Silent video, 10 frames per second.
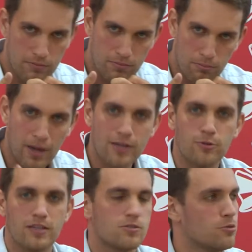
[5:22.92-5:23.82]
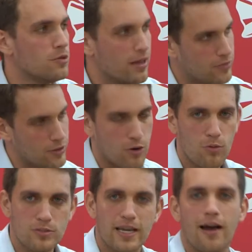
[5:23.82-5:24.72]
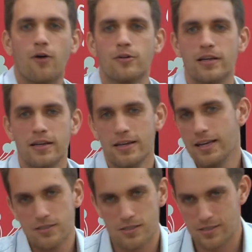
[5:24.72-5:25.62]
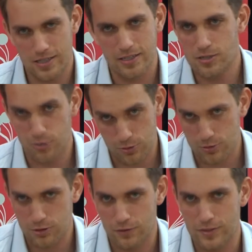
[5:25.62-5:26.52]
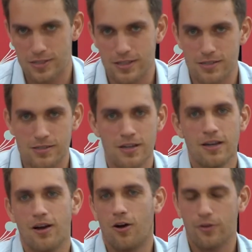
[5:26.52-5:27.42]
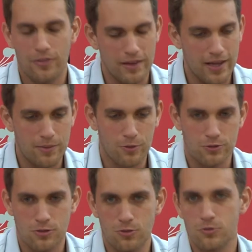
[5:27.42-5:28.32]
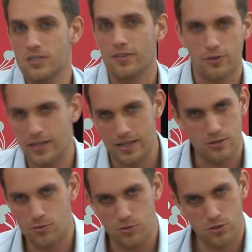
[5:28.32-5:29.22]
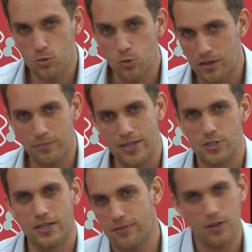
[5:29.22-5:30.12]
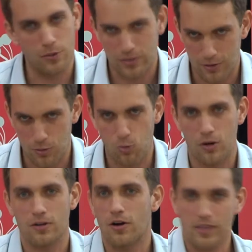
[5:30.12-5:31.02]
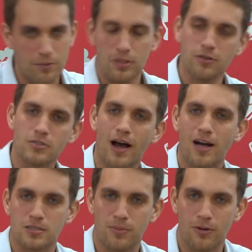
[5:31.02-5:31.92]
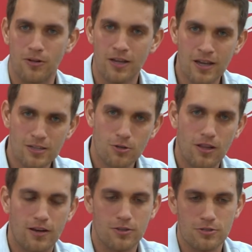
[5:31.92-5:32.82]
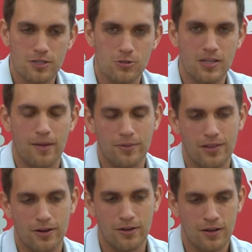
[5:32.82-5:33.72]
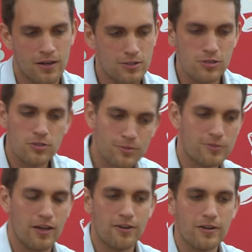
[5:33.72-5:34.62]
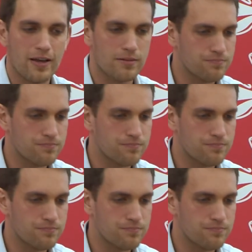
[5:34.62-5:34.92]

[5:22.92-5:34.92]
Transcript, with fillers: migrants who left their hometown into city social services. Are they able to send their kids to a school in Beijing if they went there to work? Are they able to use a hospital? So a lot of those issues happen there. Just in terms of internet